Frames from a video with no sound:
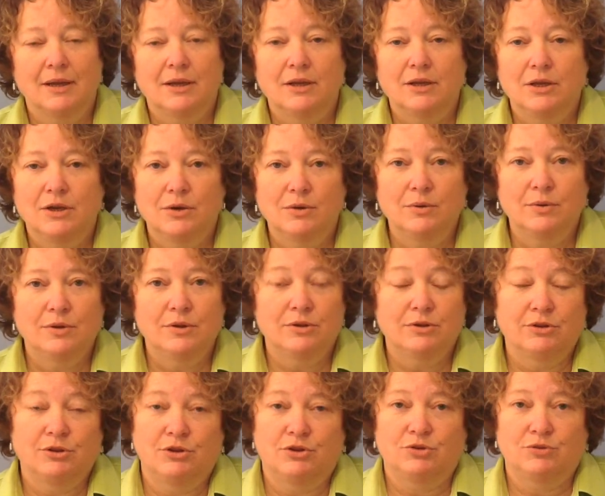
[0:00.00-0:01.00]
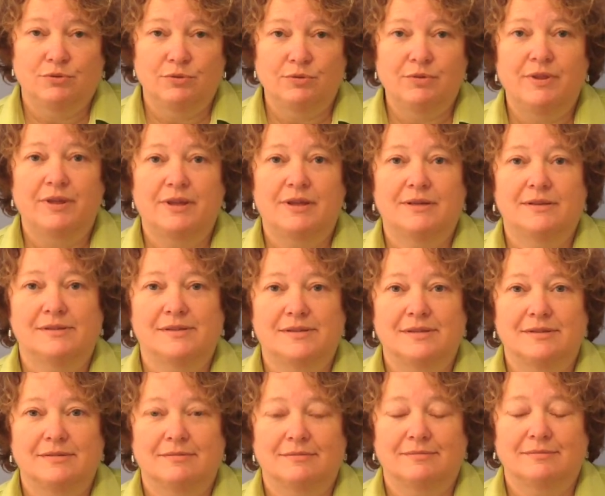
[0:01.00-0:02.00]
You know, the truth
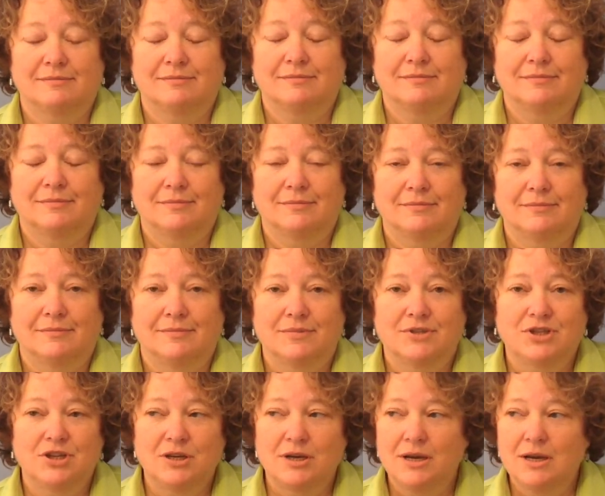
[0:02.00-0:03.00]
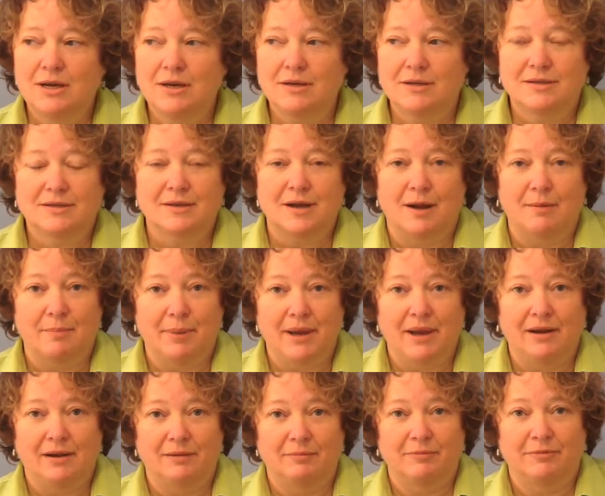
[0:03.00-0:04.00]
is, she needed to stop
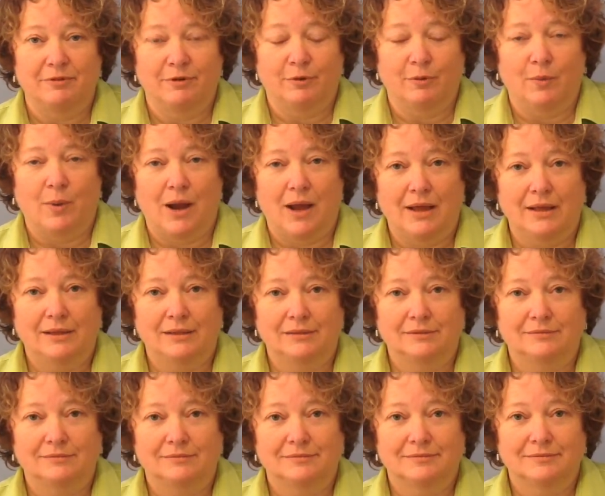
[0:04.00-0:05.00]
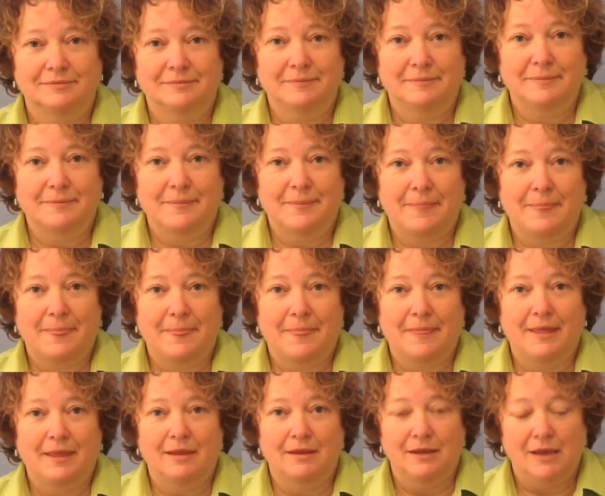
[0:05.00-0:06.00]
paying them for a while.
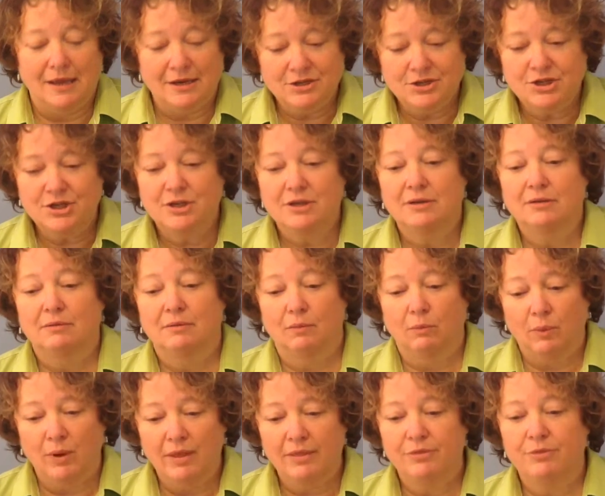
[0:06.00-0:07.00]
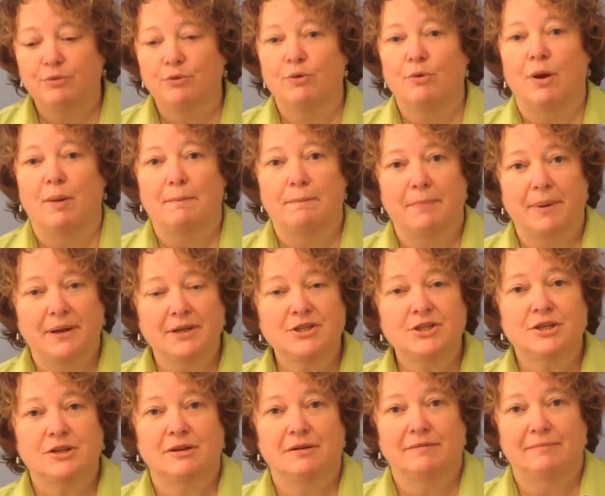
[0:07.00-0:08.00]
And she went through a
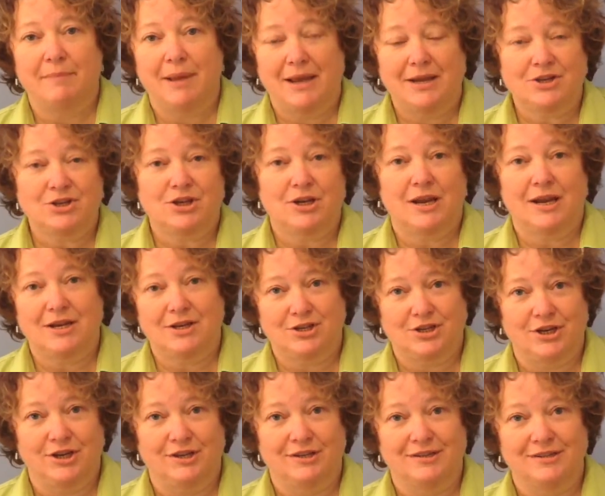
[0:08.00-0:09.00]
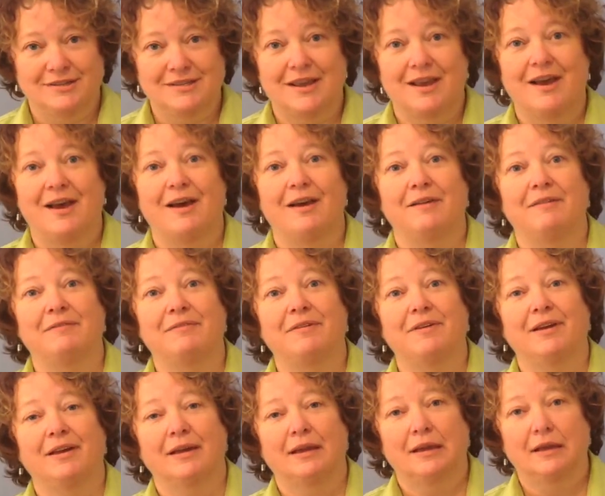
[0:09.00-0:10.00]
bunch of machinations of
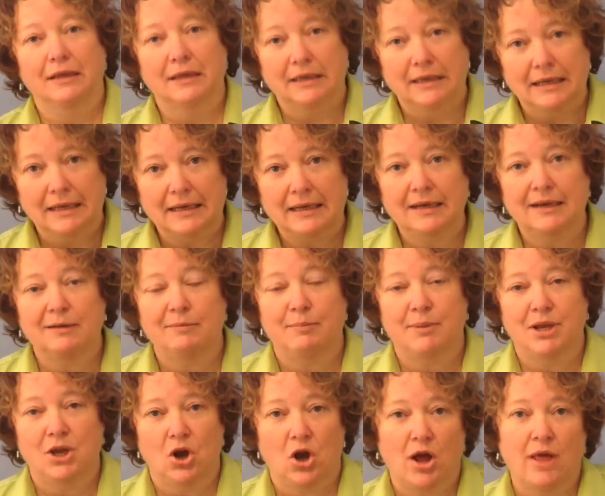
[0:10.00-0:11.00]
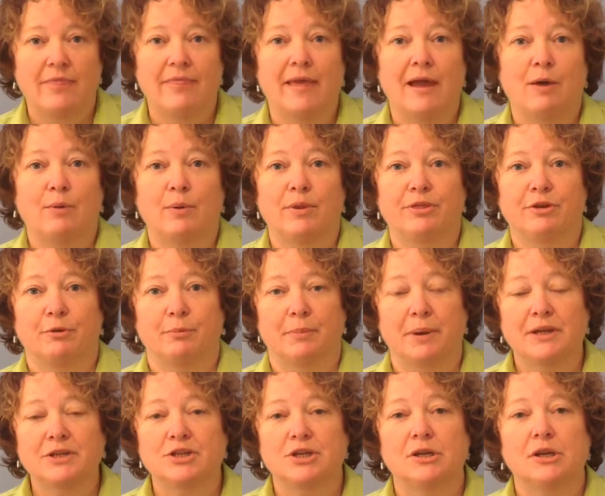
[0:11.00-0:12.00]
getting beyond that with her
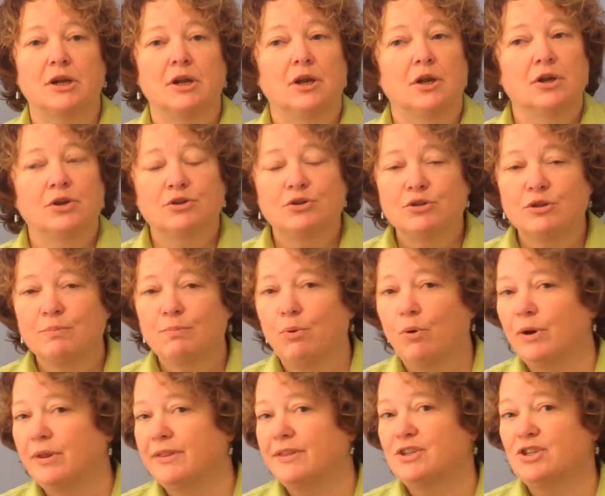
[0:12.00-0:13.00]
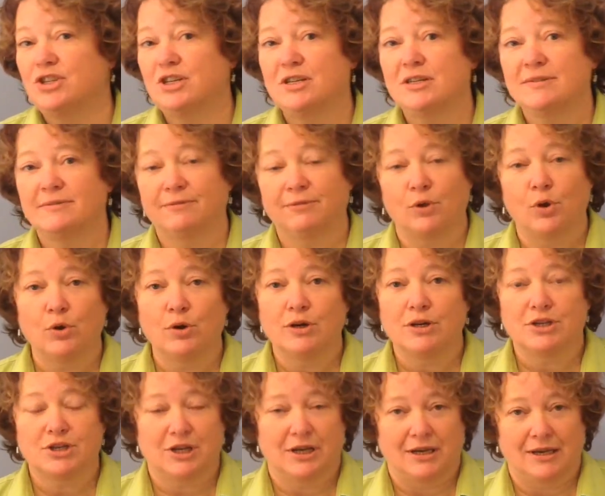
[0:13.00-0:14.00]
budget to the point that she's
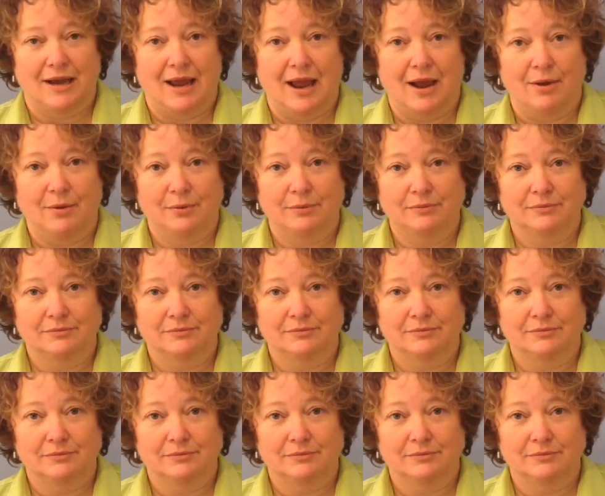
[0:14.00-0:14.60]
flourishing now.